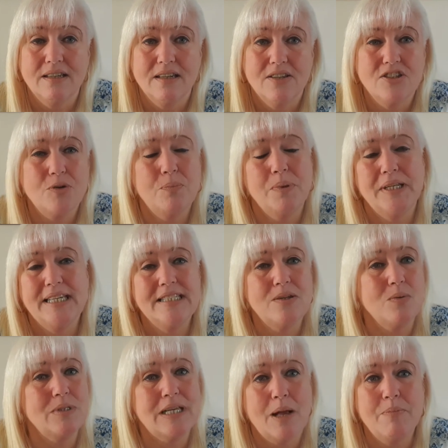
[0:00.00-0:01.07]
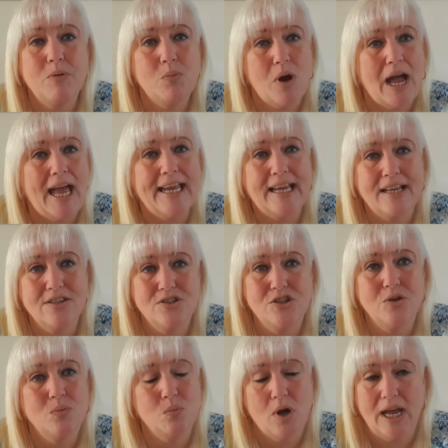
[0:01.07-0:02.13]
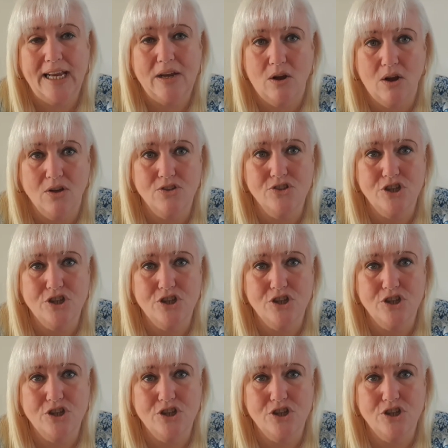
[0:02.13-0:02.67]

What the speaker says: So please don't tell me what I can do and what I can't